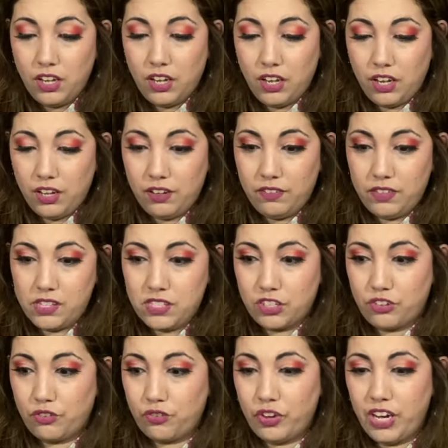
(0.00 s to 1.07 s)
That's a
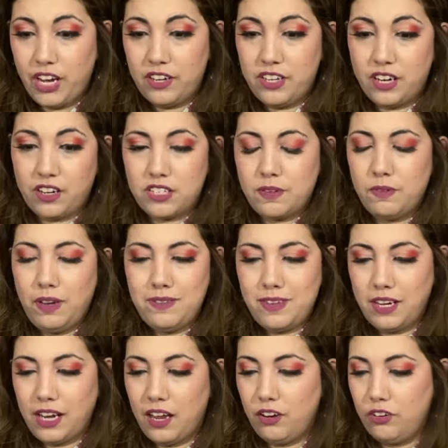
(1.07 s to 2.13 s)
great idea, because sometimes
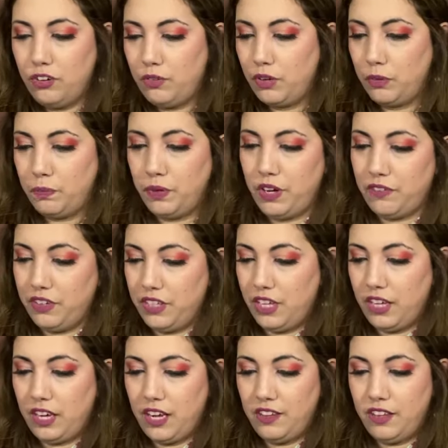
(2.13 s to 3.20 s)
like I don't know where to put everything,
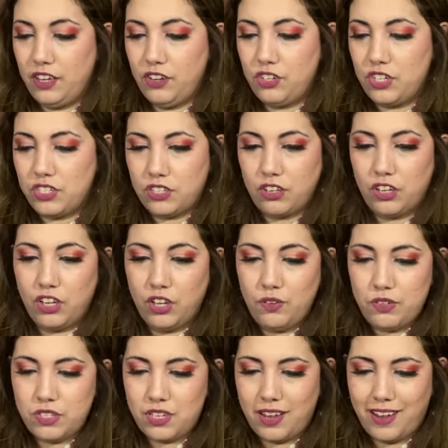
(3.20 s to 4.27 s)
and then you just
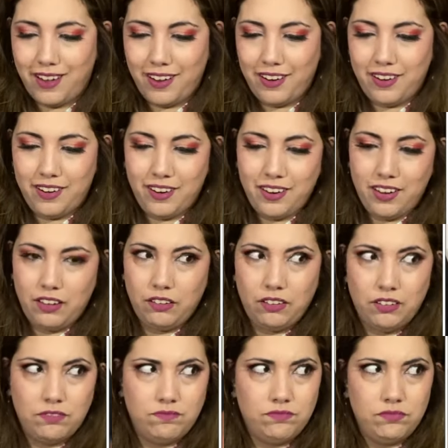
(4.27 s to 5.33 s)
close
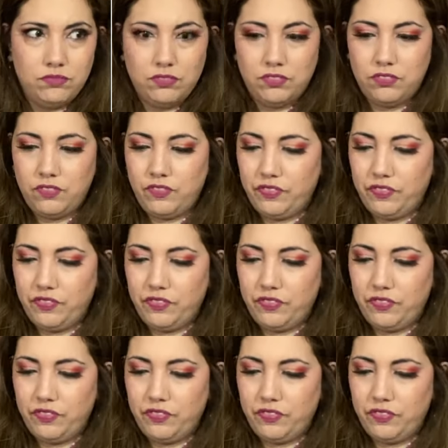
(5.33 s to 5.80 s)
it.